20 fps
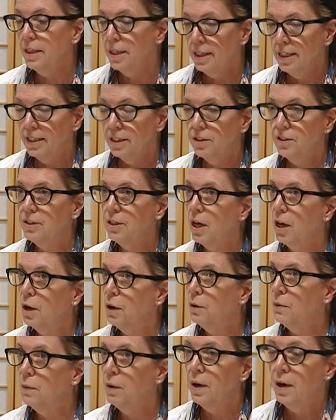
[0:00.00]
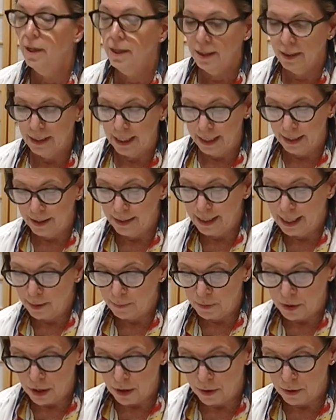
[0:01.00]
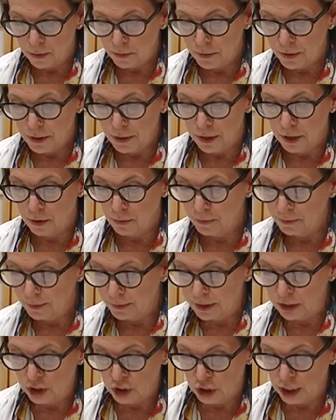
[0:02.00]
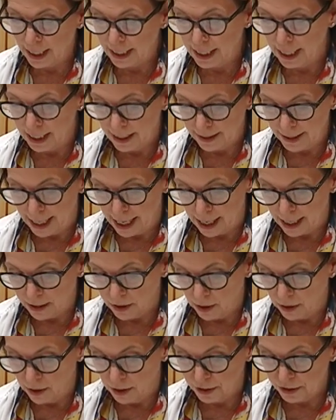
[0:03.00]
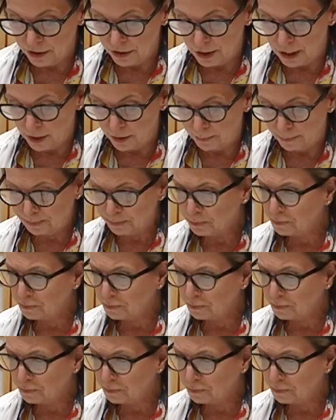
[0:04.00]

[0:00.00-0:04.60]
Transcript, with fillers: That's so letting them know, you know, checking that. Also,